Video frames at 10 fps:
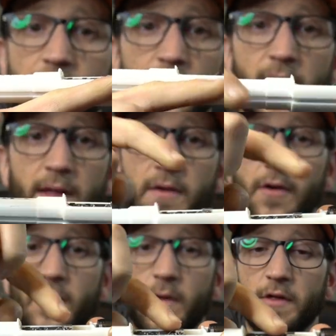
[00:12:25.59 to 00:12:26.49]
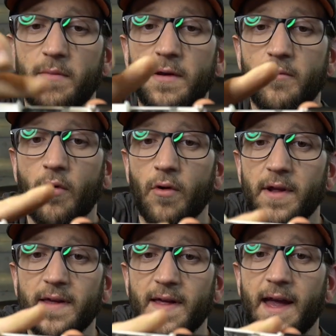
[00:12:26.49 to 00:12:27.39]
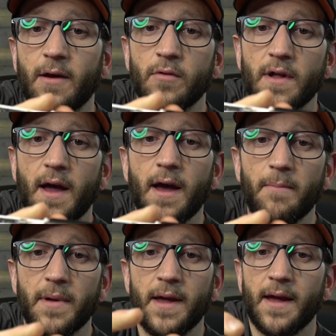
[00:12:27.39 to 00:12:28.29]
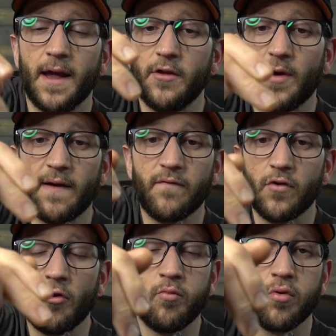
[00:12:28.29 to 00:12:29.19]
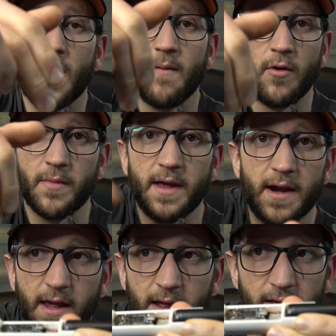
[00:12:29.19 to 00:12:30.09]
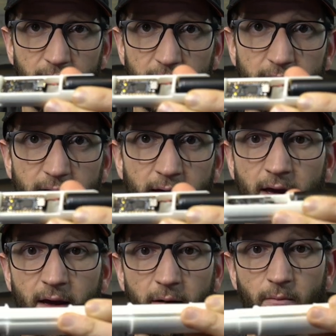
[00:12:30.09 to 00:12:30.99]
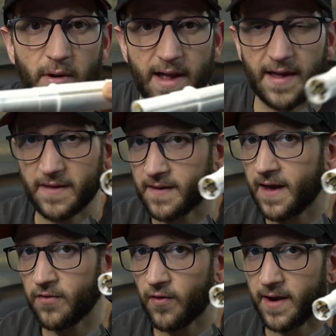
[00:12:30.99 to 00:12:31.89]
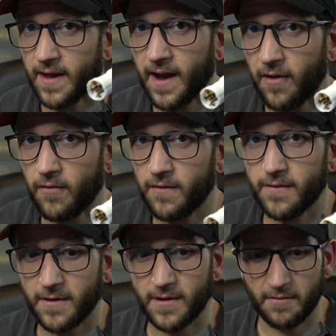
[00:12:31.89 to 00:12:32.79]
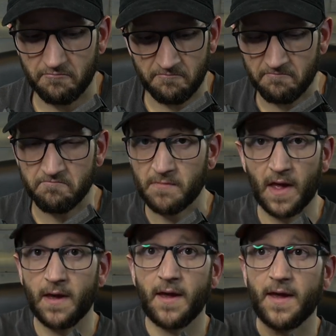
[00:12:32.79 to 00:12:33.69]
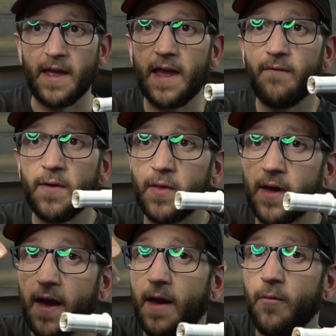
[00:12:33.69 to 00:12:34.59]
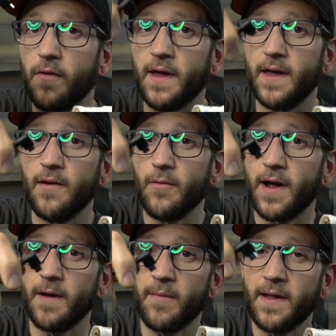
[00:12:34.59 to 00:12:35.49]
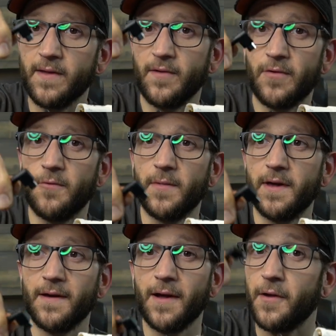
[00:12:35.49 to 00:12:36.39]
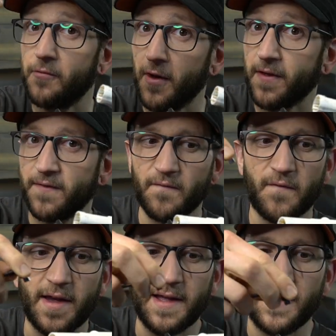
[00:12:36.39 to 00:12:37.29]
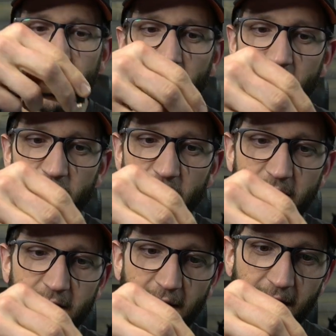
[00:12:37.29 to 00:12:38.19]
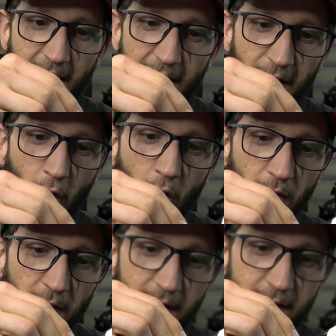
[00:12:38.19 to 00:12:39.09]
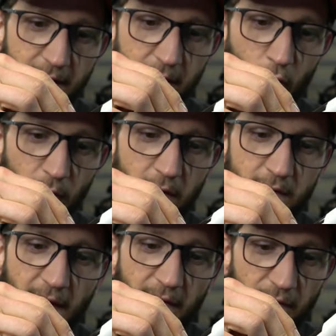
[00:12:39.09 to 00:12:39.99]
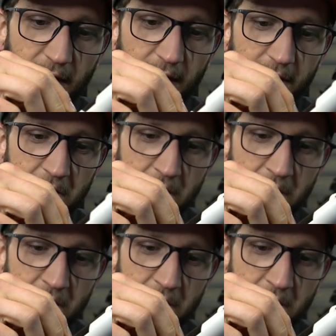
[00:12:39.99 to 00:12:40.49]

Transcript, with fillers: Then your USB port is angled up and you have no problem getting into this. But as it stands right now, even the cable that he recommended to me doesn't fit inside of this like at all. Like it, it will not fit.